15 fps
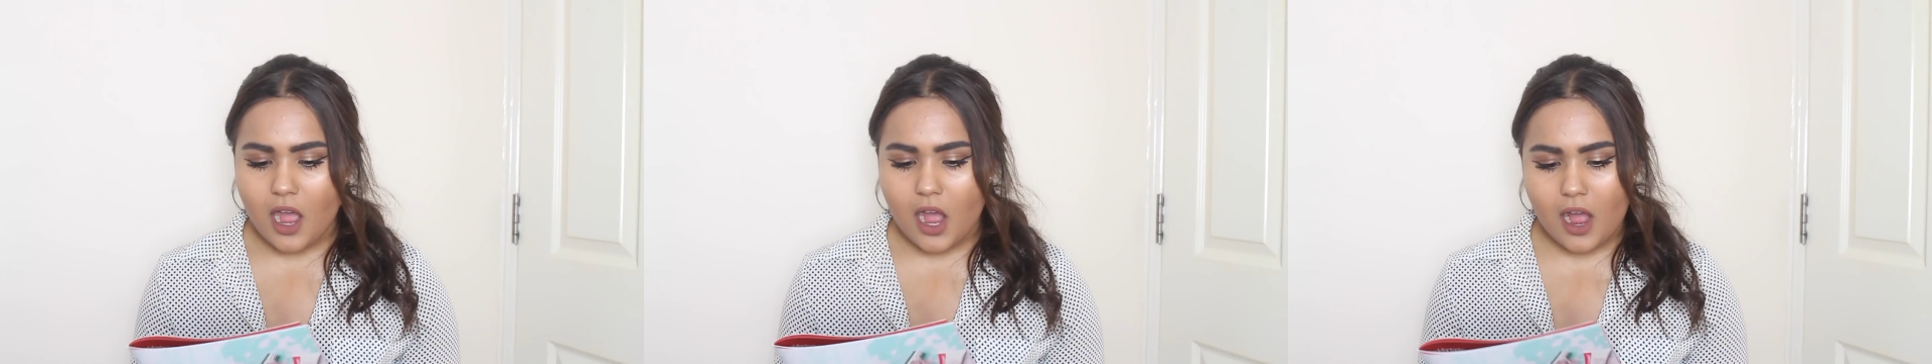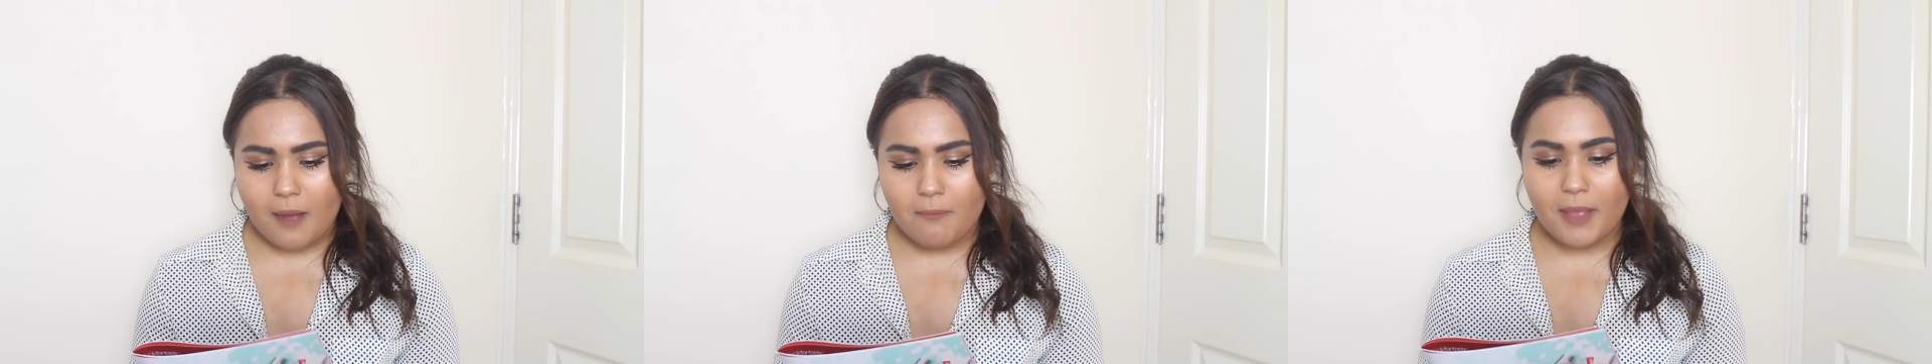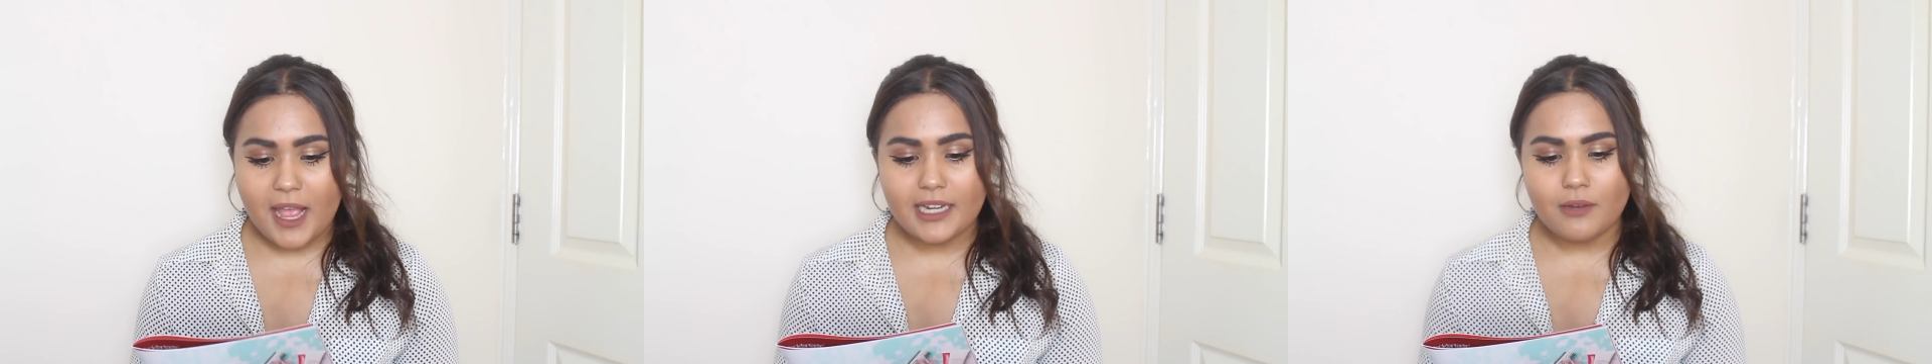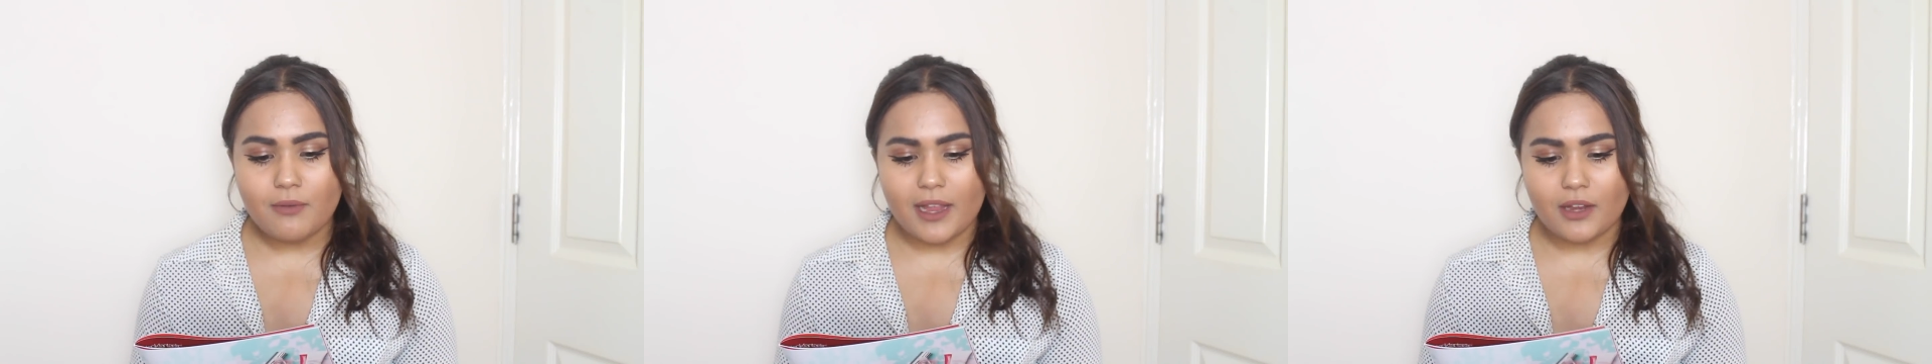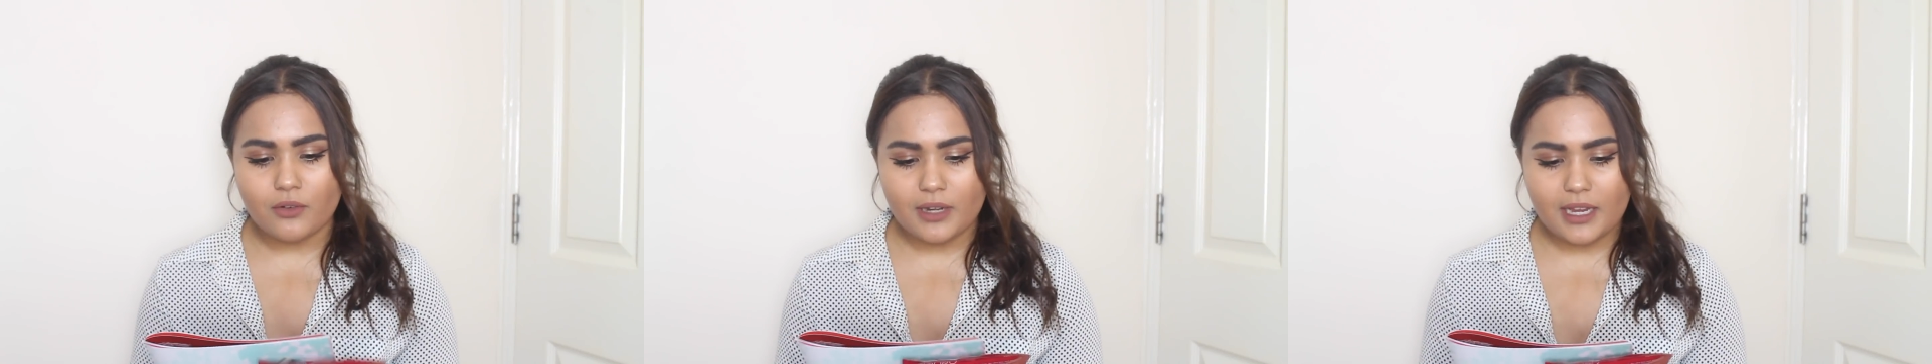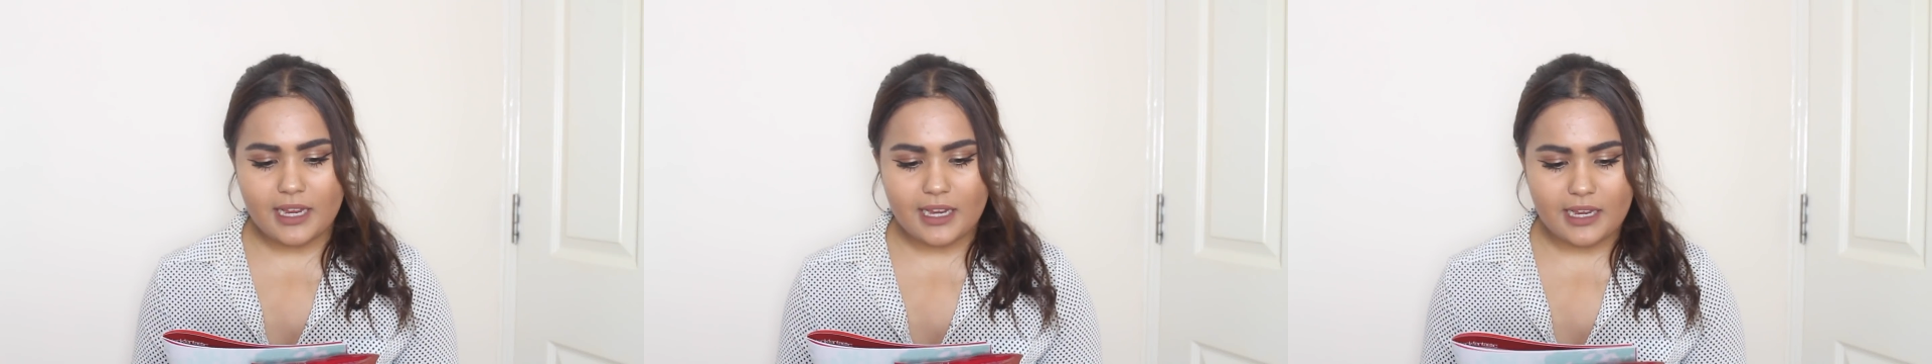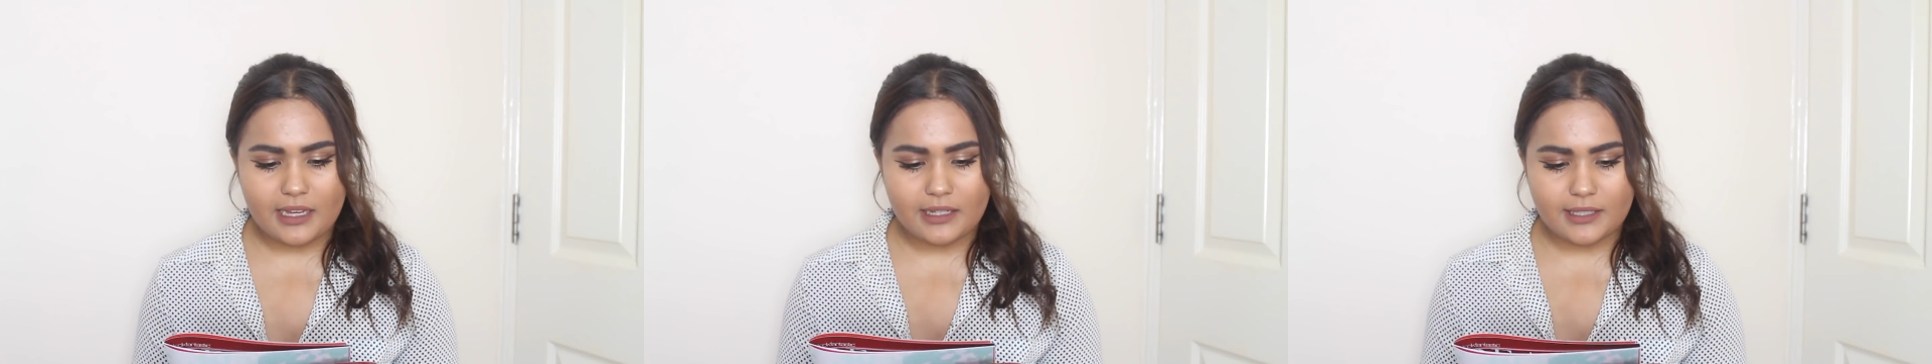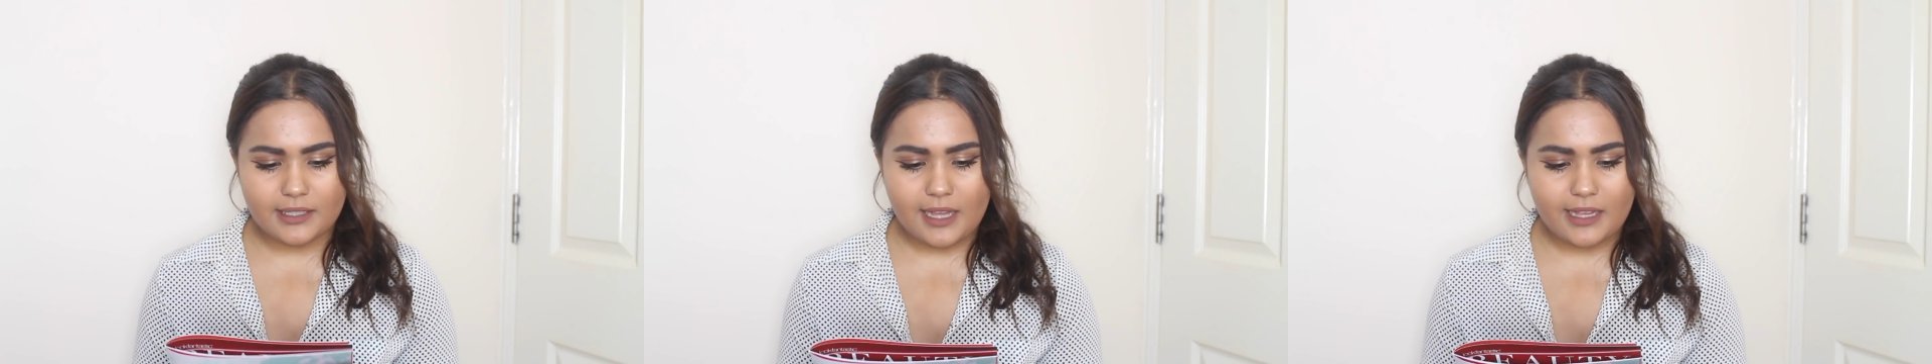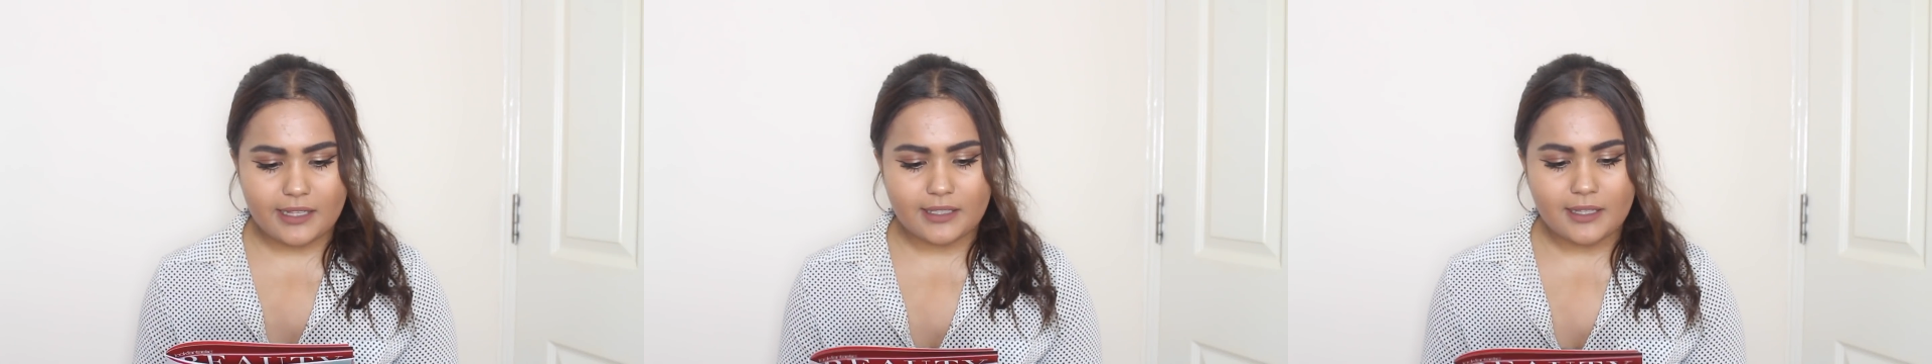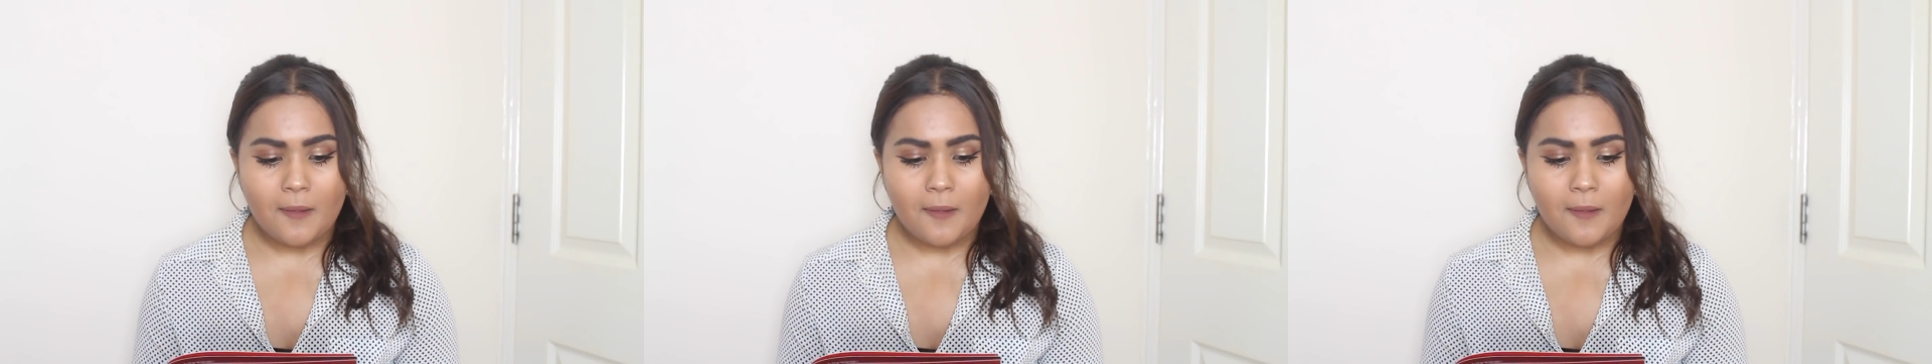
But anyway, on here it says,